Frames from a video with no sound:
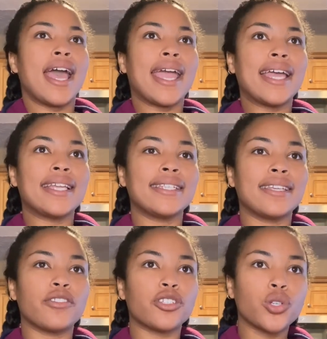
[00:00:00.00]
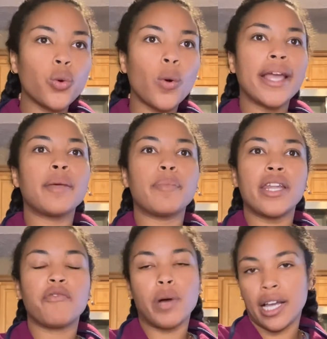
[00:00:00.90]
and there's quite a bit
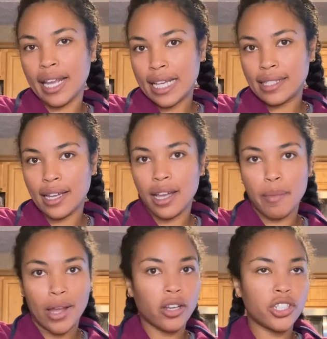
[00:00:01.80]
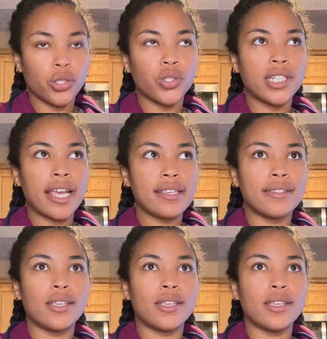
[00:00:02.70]
of podcasts that come out on Tuesdays.